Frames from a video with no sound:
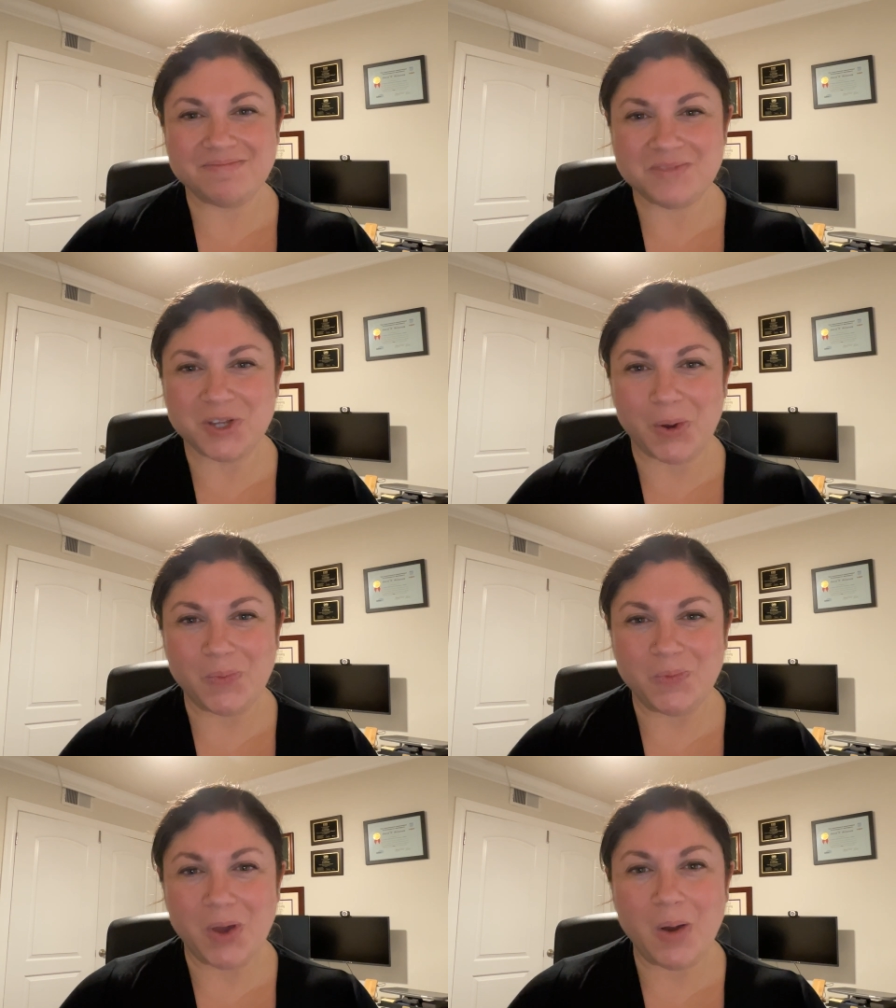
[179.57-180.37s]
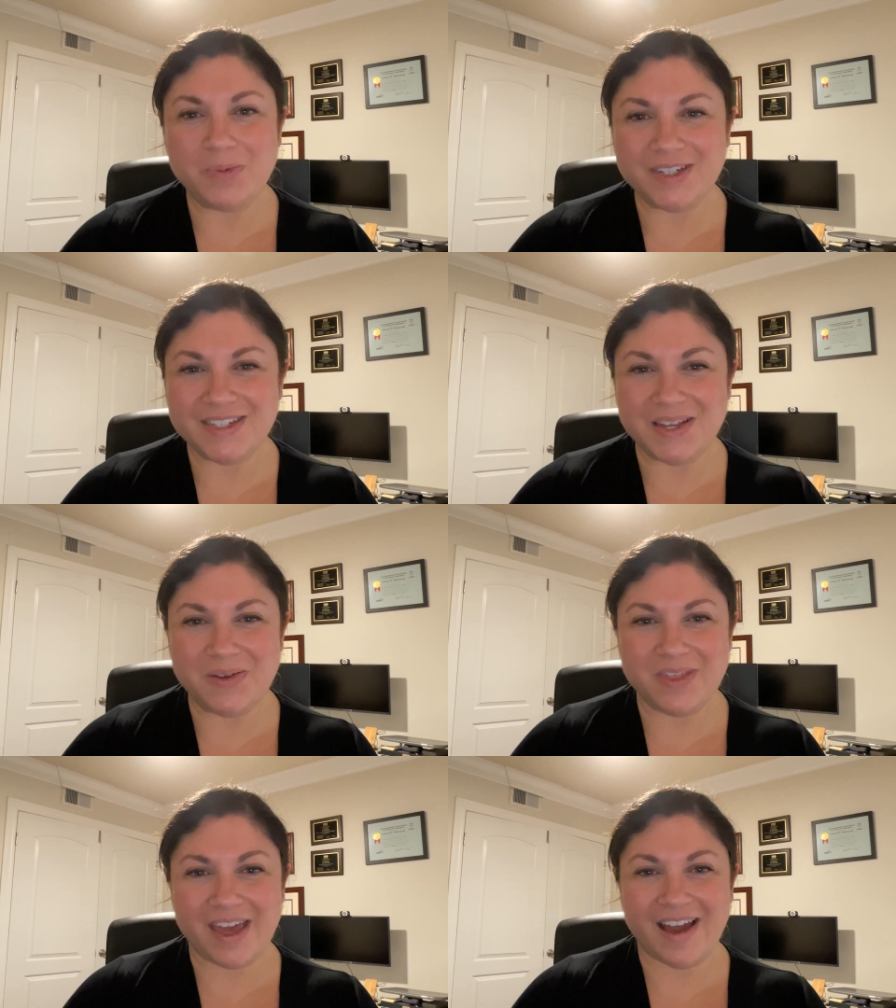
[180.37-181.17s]
So we hope to see
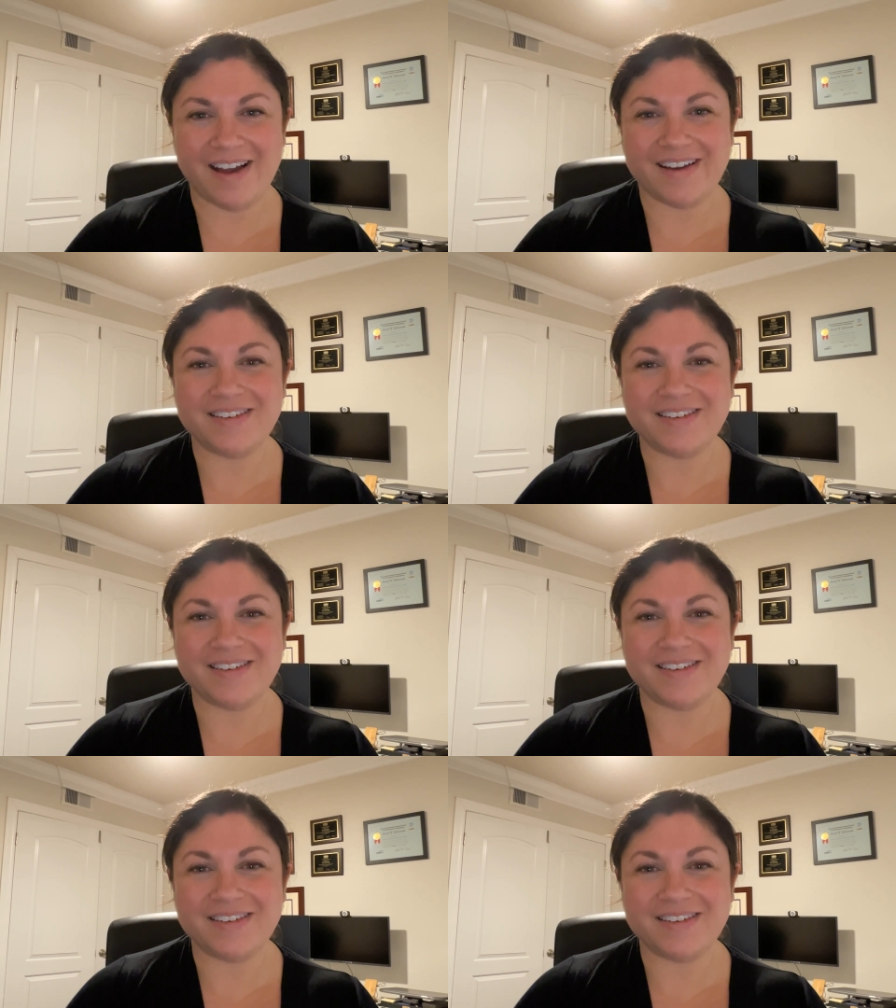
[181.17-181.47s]
you there.